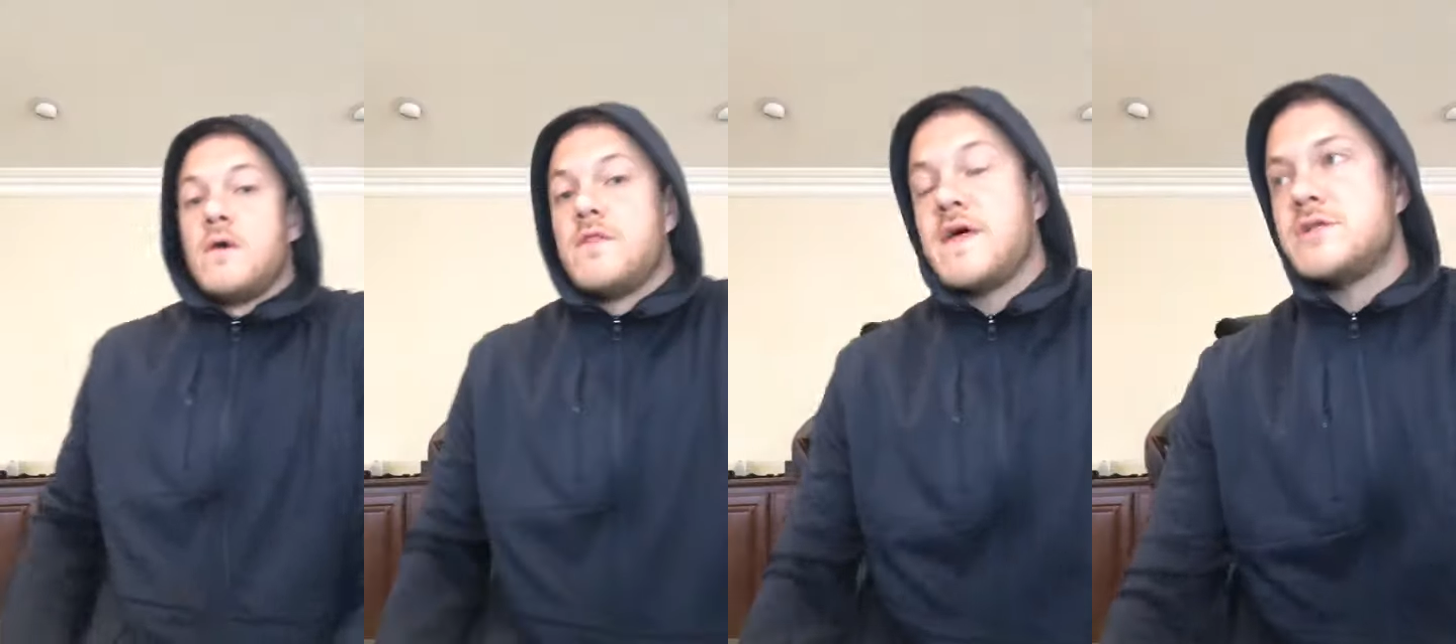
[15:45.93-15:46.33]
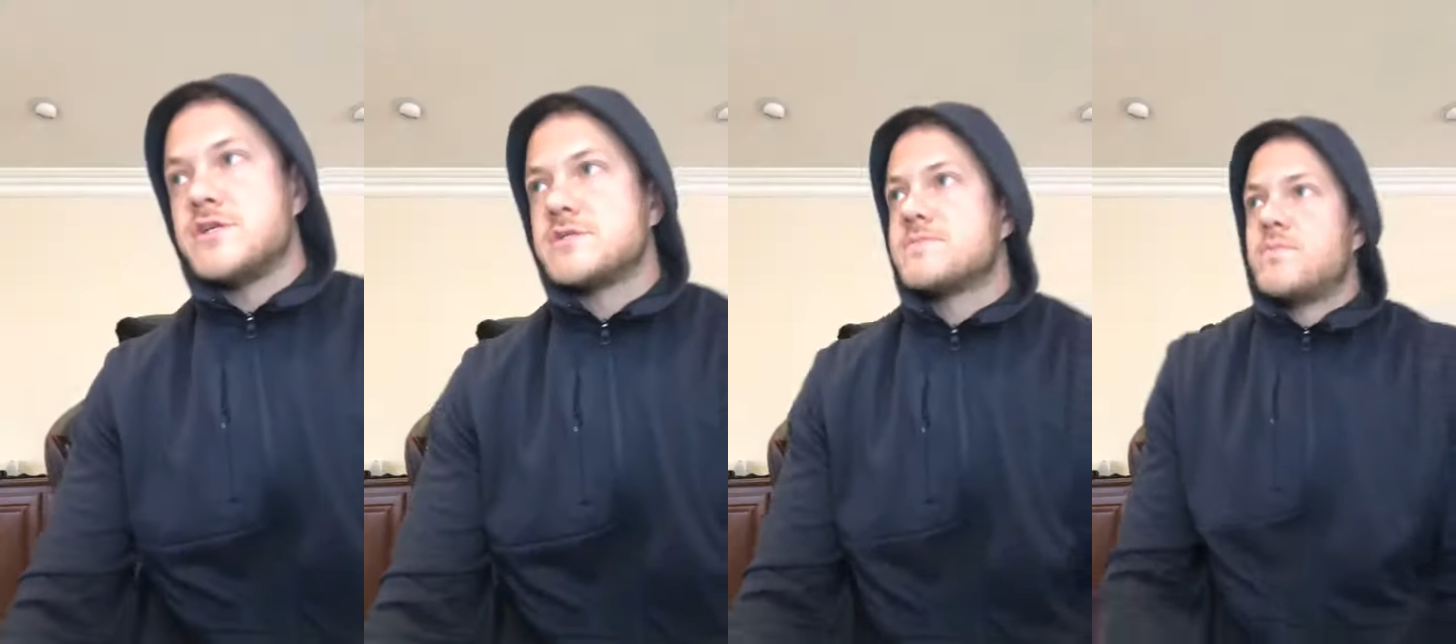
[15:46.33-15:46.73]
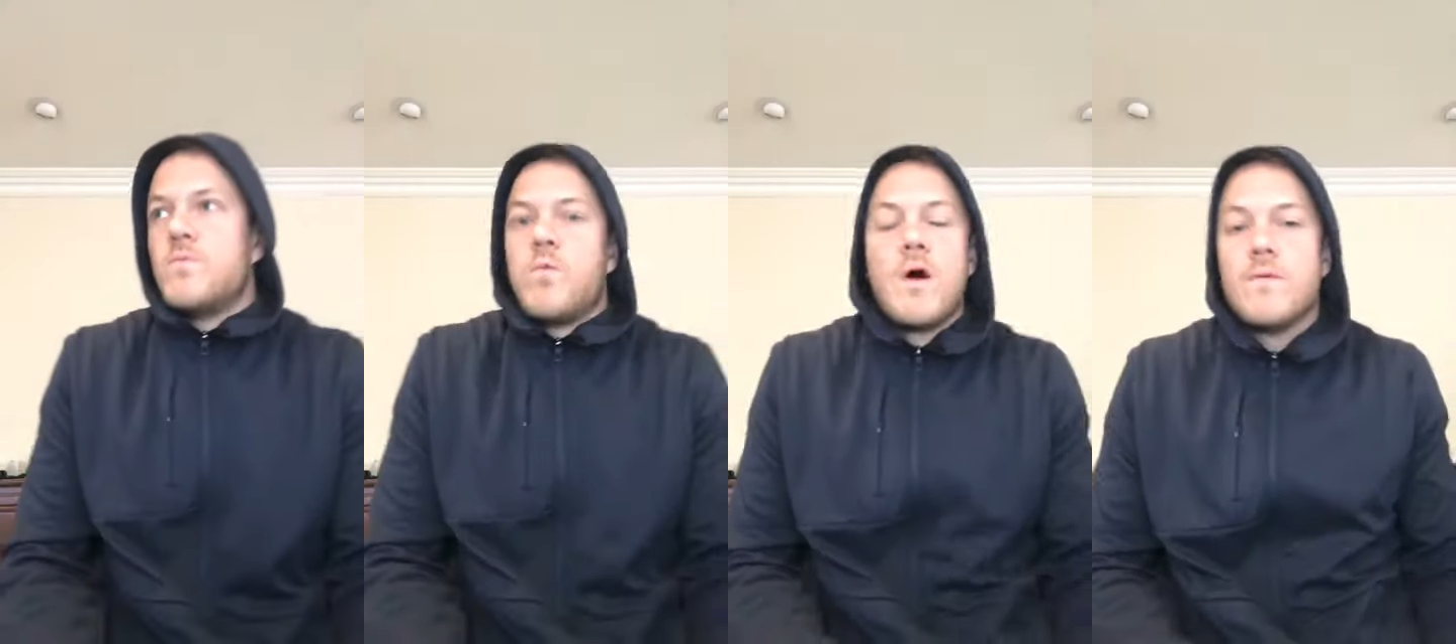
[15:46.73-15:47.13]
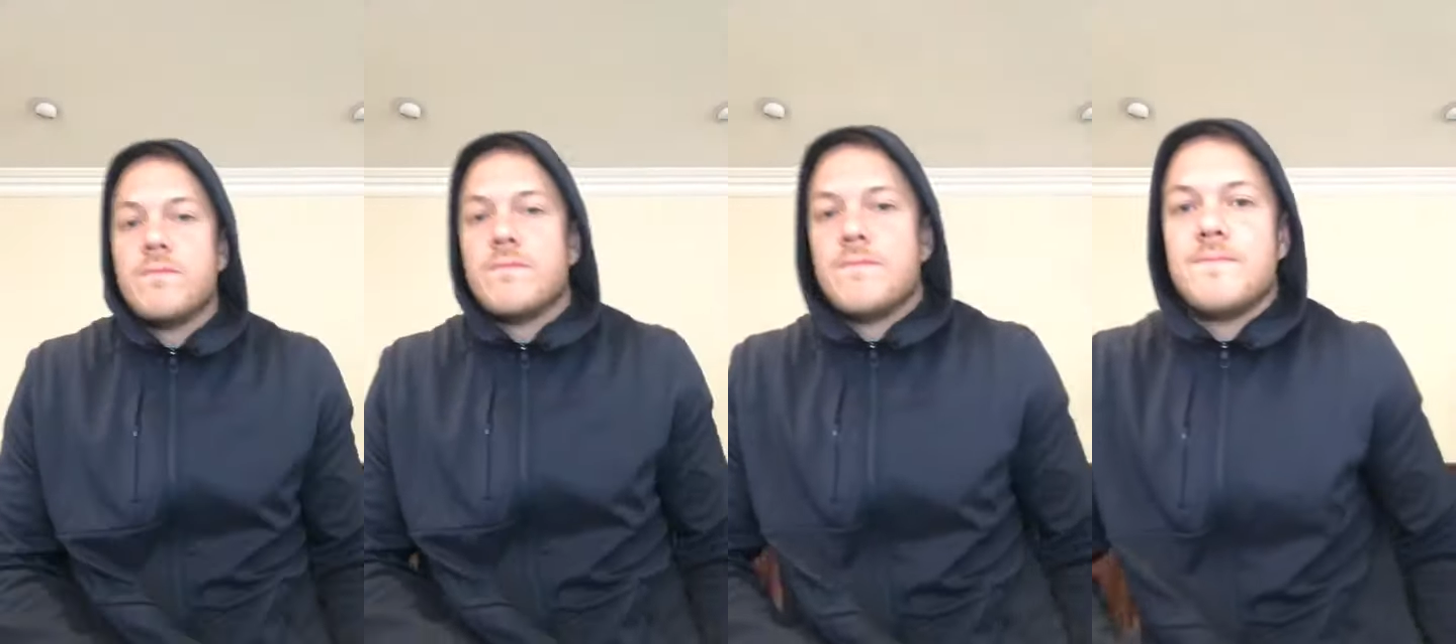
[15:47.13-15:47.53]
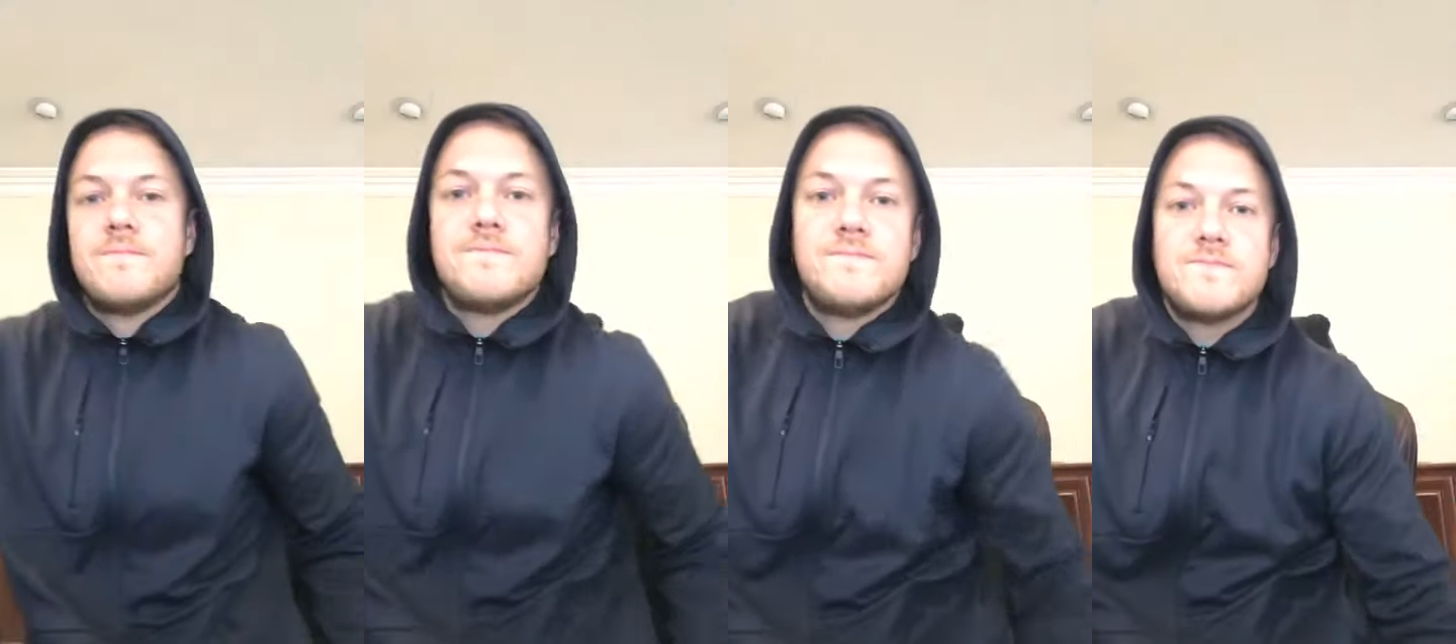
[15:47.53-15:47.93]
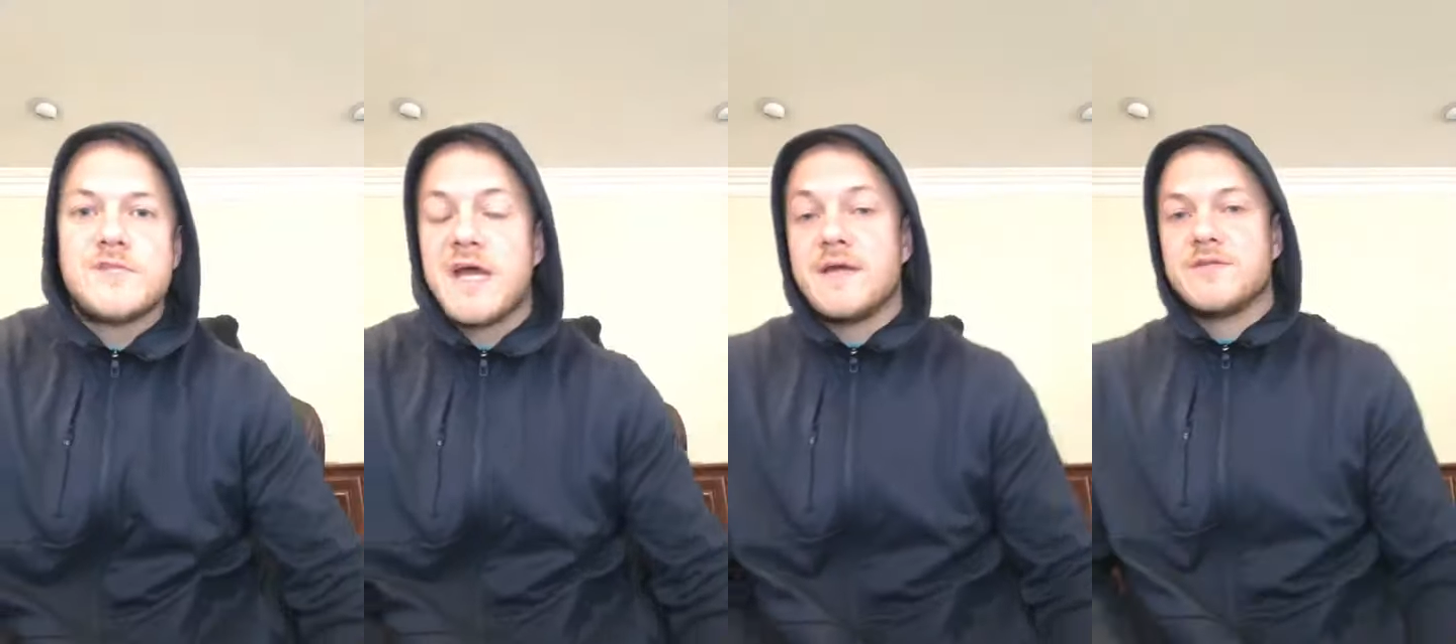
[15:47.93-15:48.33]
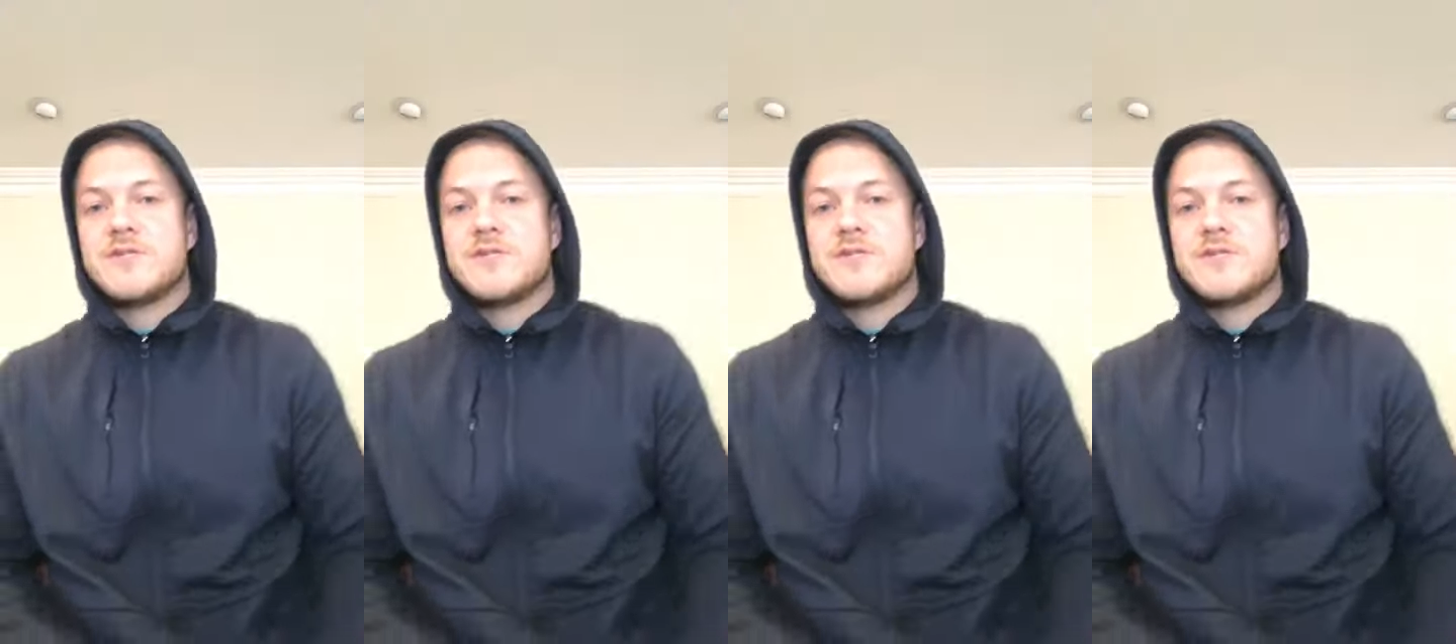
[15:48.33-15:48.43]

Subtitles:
that just won't change